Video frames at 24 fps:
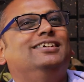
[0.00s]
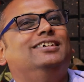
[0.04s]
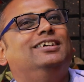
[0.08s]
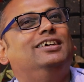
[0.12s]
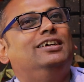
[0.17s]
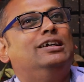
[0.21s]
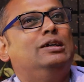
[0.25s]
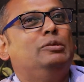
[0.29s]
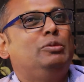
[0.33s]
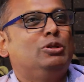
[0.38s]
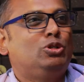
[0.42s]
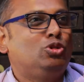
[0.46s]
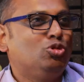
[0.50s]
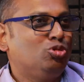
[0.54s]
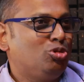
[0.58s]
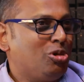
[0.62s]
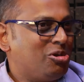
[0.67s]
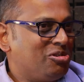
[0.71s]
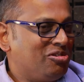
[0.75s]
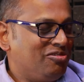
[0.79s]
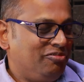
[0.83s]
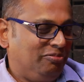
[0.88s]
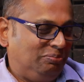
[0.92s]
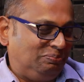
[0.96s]
But
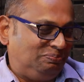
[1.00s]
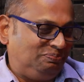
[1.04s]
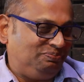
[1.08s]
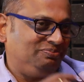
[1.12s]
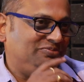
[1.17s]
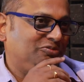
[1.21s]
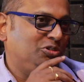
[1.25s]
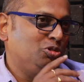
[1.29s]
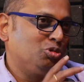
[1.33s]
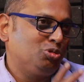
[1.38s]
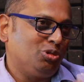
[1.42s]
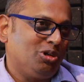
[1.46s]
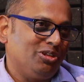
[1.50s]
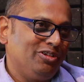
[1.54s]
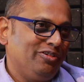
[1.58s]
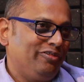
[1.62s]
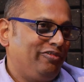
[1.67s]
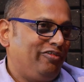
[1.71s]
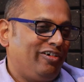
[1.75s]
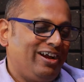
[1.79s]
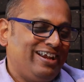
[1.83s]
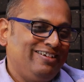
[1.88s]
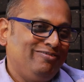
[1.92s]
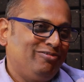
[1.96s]

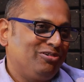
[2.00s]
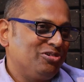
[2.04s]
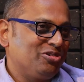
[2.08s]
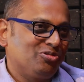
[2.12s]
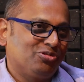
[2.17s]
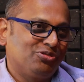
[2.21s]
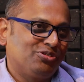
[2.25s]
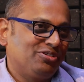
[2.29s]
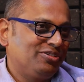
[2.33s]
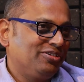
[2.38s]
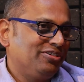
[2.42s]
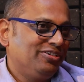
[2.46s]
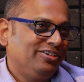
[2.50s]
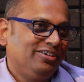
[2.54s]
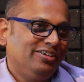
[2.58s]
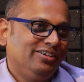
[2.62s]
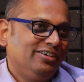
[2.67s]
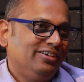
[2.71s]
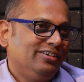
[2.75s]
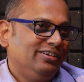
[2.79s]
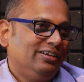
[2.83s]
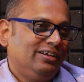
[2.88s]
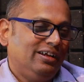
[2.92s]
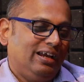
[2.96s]
2005 was,
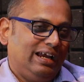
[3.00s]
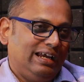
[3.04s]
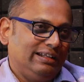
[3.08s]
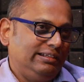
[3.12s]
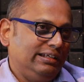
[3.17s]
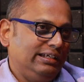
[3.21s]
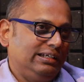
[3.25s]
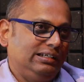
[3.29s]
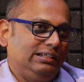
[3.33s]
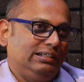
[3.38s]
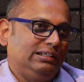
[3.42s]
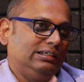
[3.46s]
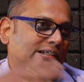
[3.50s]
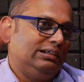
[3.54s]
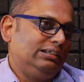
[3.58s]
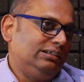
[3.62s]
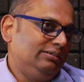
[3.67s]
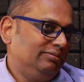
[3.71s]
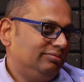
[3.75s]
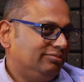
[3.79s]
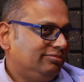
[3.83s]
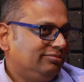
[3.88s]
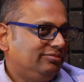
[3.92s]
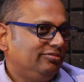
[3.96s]
I think,
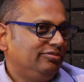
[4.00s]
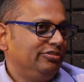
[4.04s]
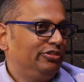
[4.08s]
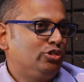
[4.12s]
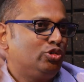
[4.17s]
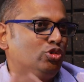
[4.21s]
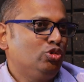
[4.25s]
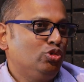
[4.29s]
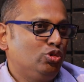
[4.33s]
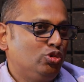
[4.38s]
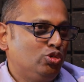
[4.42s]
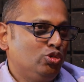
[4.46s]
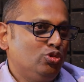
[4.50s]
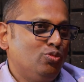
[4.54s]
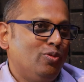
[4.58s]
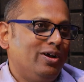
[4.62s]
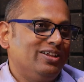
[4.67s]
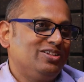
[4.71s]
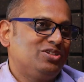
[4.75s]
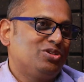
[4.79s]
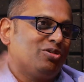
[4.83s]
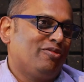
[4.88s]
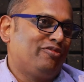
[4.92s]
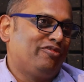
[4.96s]
two
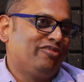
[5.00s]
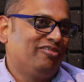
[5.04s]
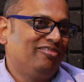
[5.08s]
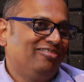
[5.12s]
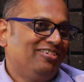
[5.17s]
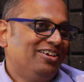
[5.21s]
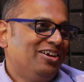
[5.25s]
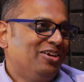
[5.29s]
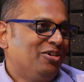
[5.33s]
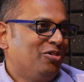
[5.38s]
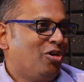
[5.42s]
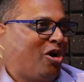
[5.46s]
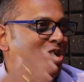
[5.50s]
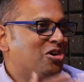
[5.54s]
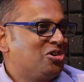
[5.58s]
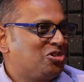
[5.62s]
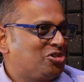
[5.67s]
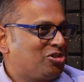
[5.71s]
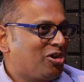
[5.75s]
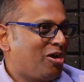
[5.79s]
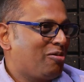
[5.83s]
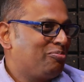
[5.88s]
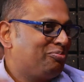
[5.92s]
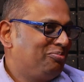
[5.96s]
months of
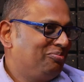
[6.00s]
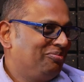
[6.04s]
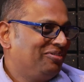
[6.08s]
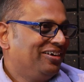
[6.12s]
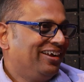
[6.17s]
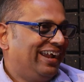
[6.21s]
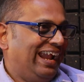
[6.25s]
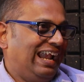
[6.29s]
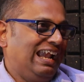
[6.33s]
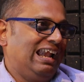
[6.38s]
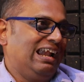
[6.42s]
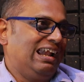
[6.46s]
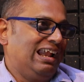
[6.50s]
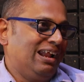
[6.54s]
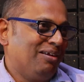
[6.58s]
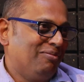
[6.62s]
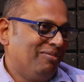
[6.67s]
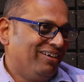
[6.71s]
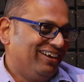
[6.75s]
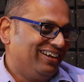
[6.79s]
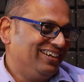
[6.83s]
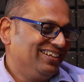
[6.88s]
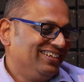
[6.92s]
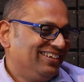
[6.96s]
non-stop
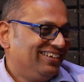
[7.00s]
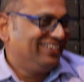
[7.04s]
entertainment.